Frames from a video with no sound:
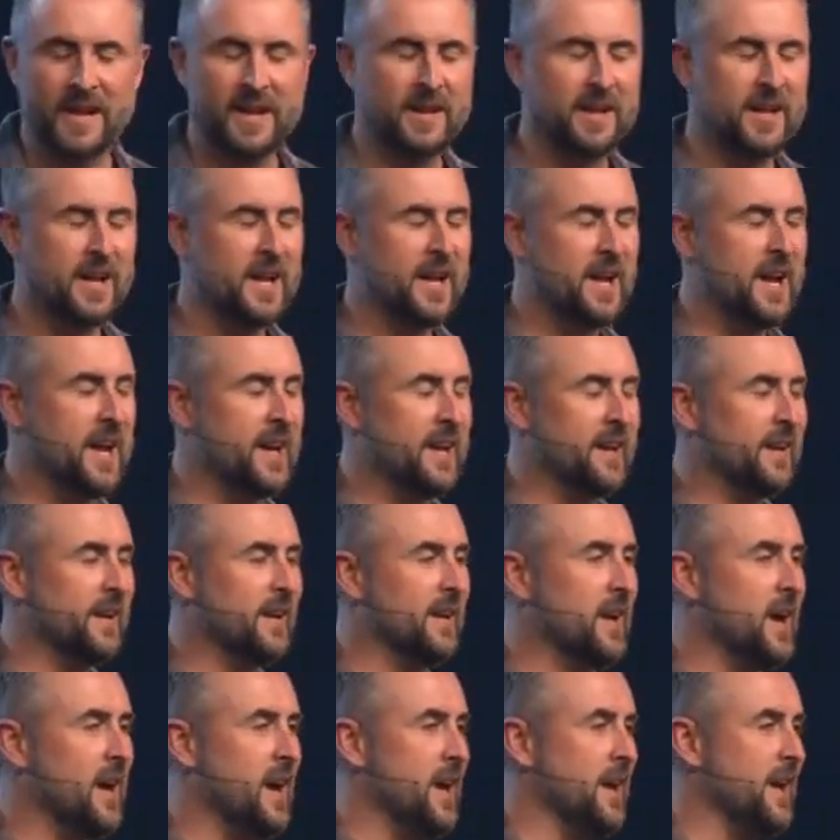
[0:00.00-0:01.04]
and
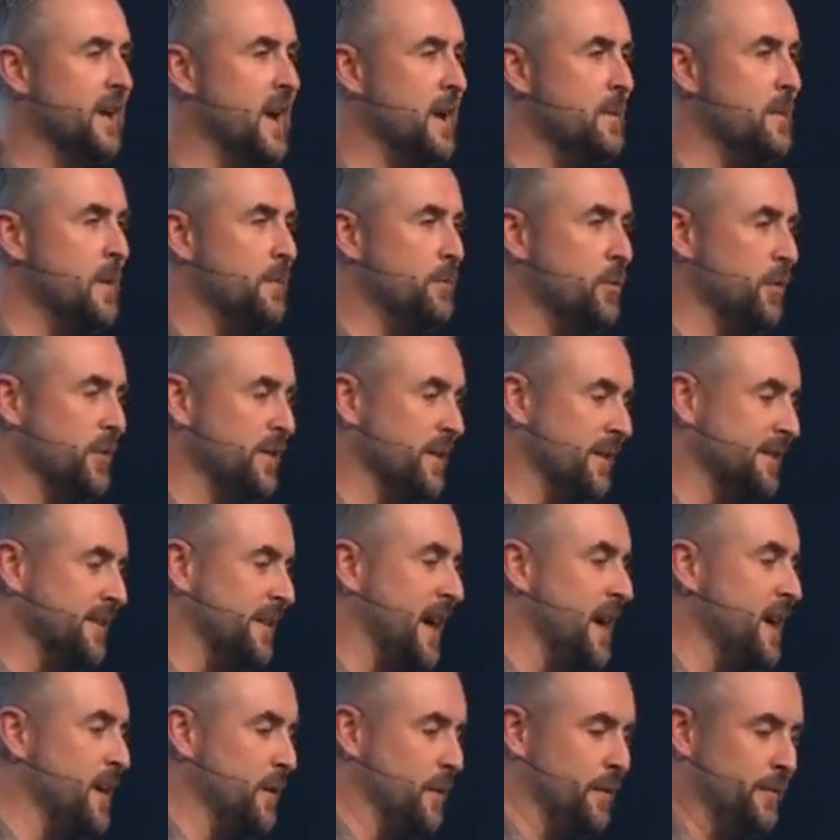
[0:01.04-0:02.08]
I came up with the
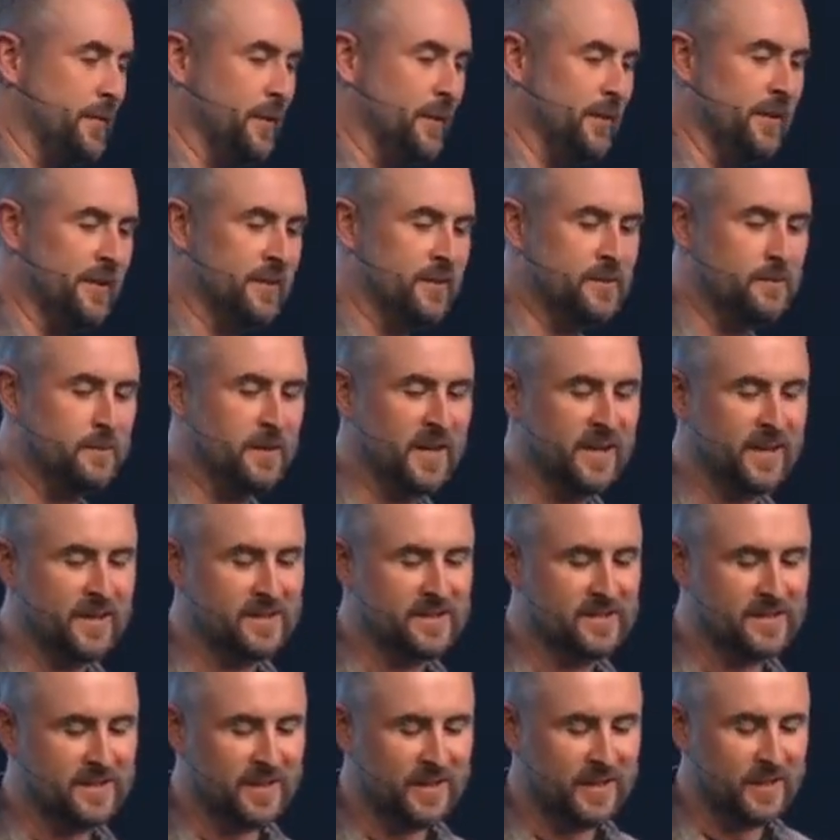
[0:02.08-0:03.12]
title for this
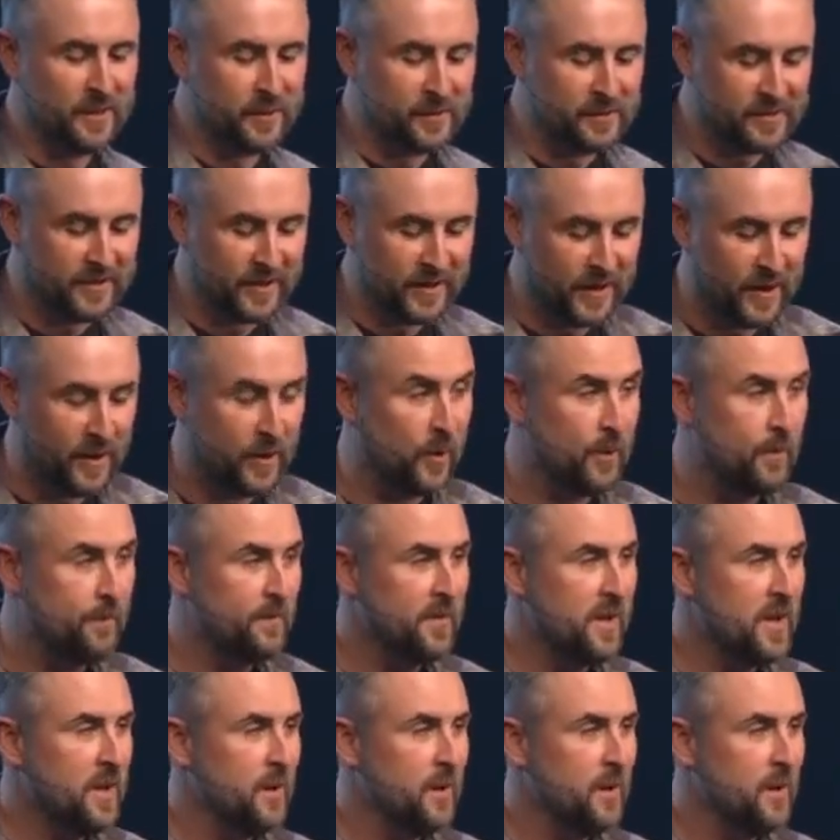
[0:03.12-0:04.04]
because years ago,